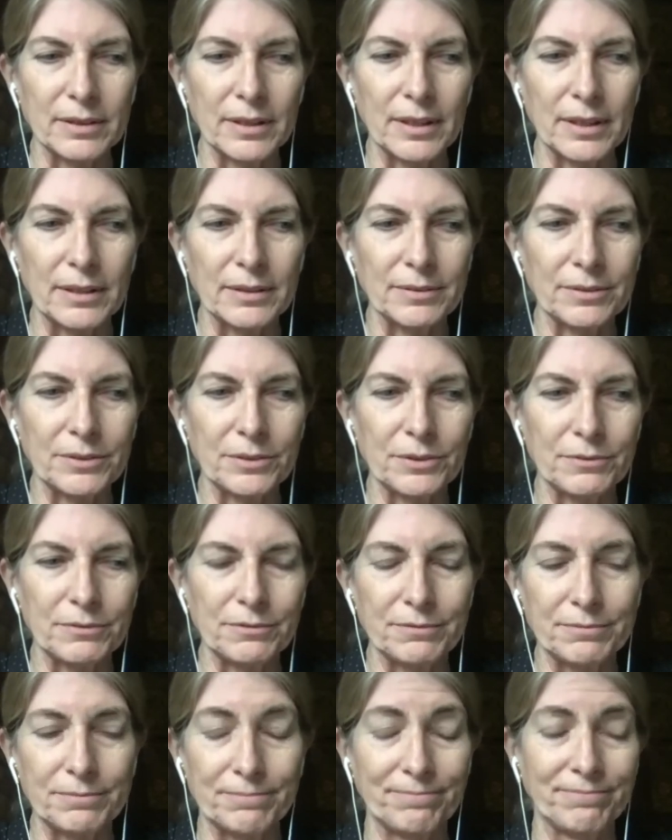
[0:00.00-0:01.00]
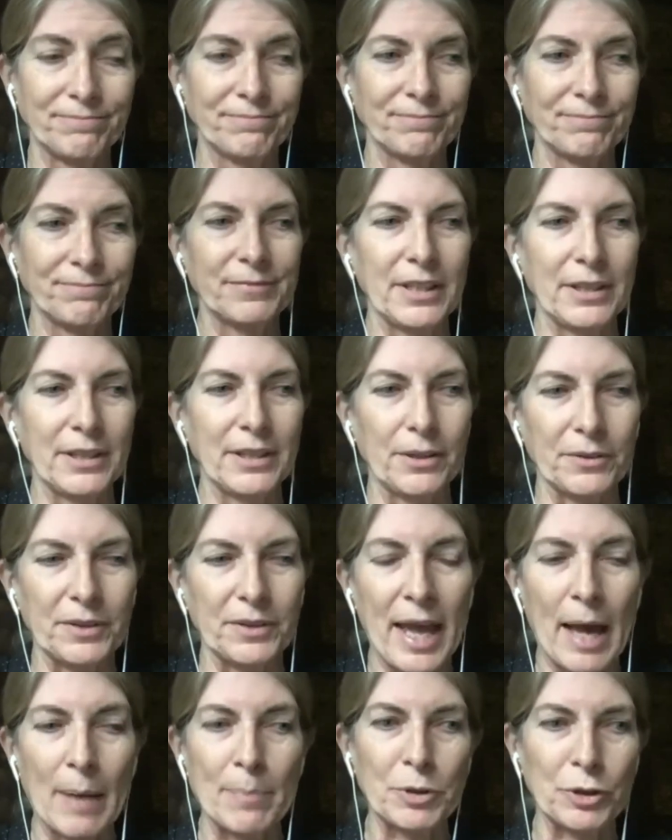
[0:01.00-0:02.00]
sort of
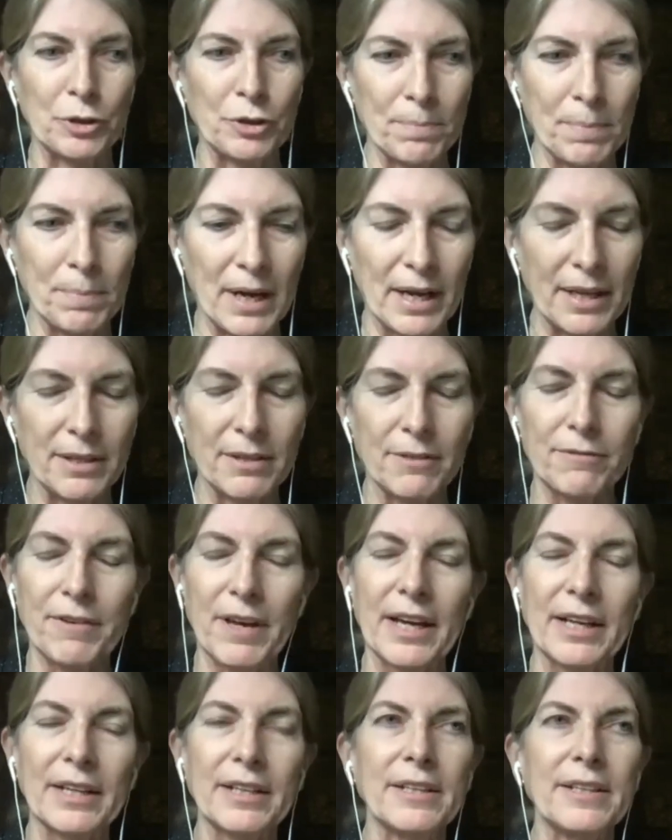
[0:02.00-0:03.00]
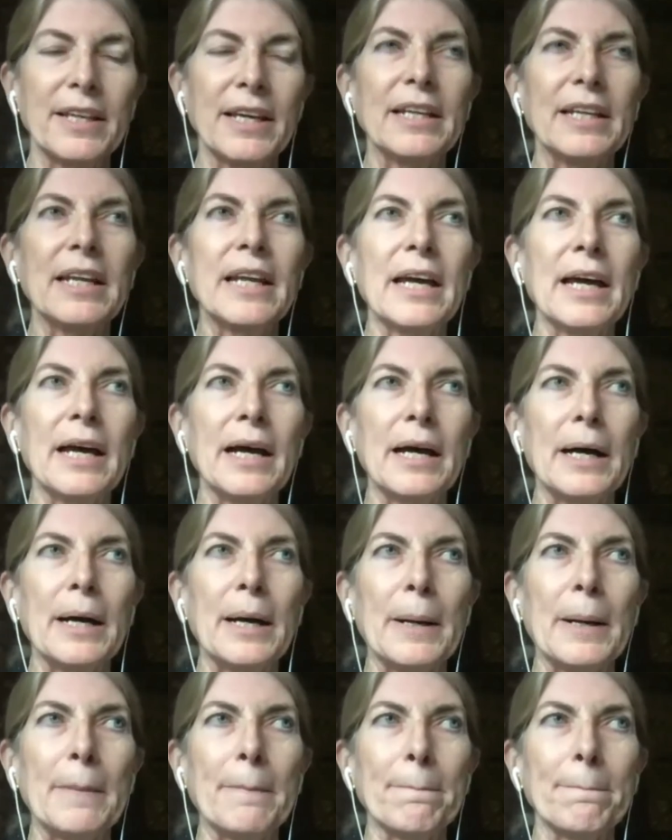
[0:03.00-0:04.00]
captured by the fact that
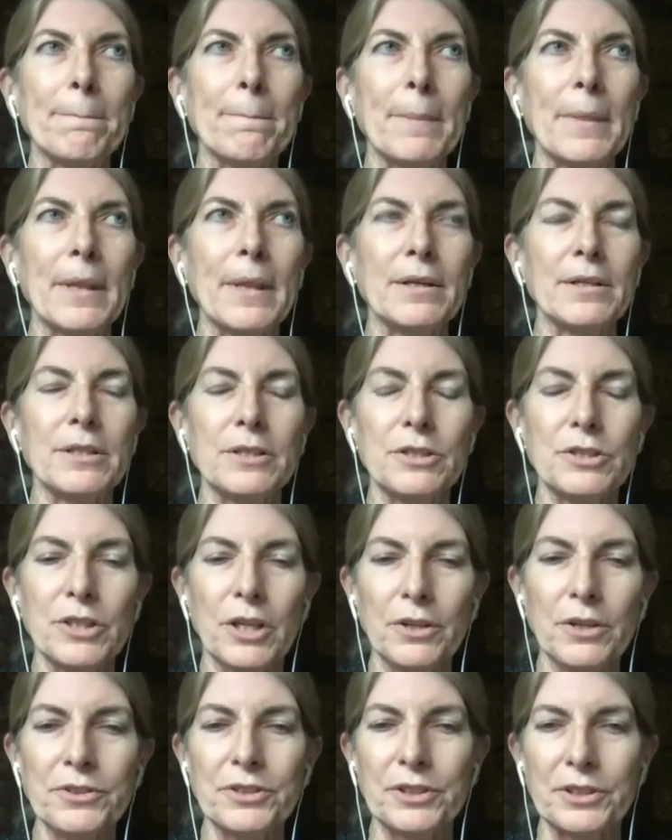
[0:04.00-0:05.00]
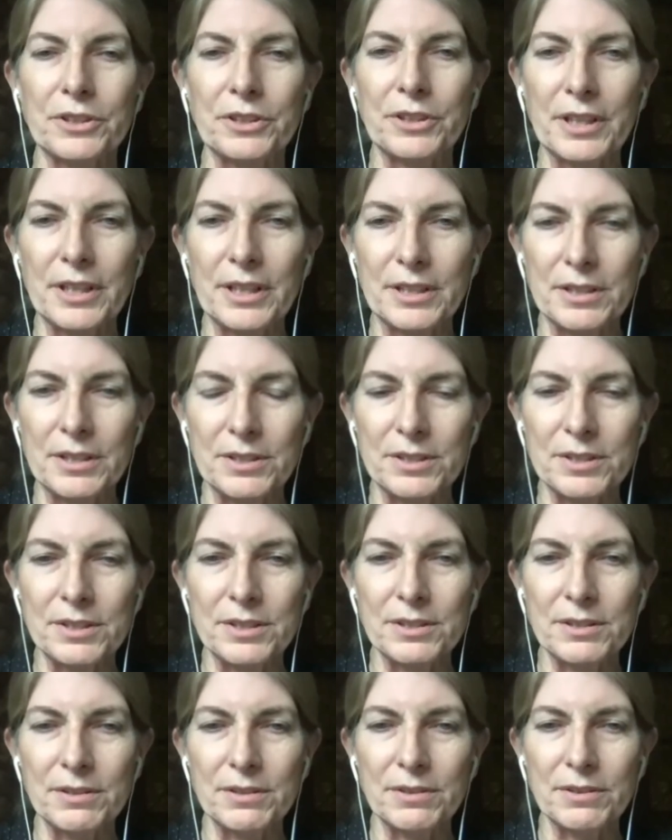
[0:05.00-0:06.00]
shelter is
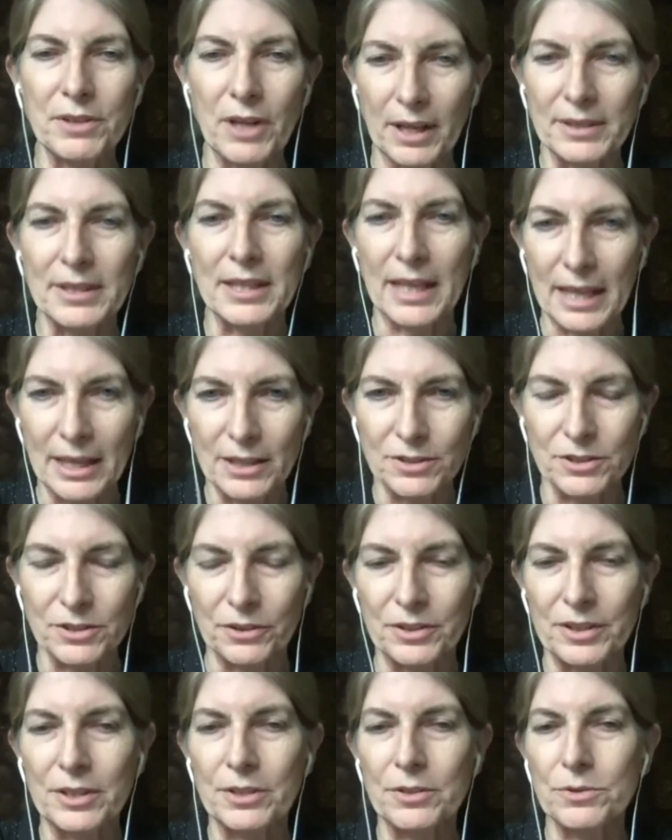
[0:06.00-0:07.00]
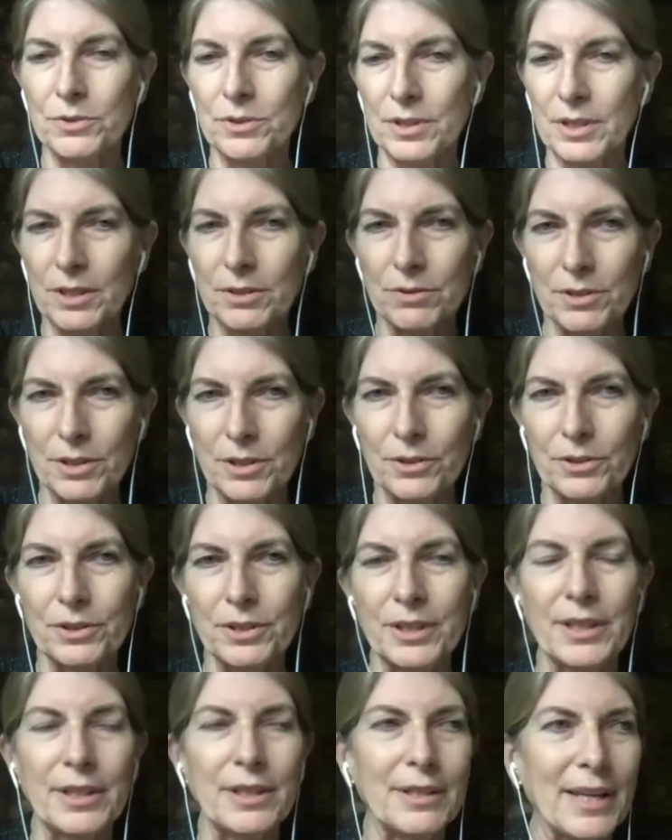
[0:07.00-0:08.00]
not the answer. And these are the
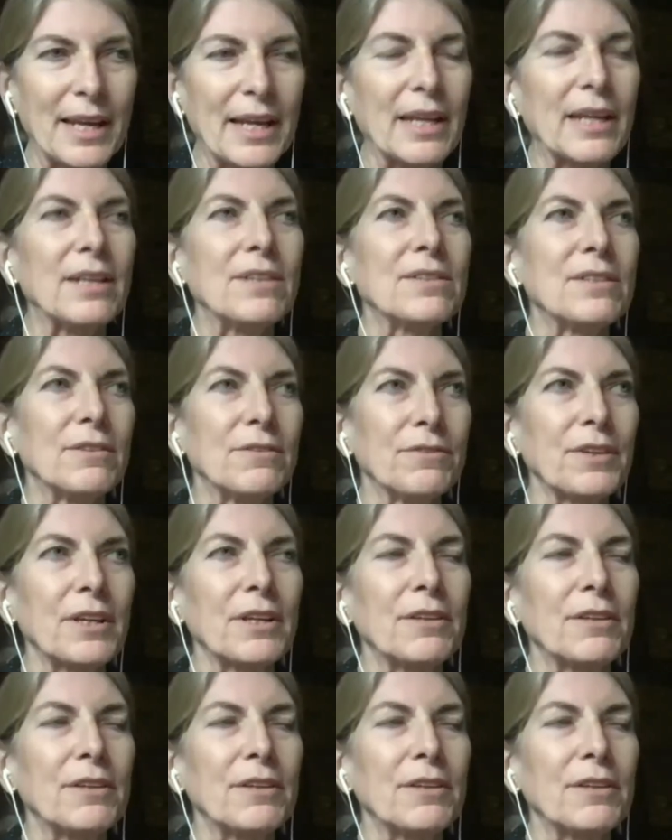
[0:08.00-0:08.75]
early days of kind of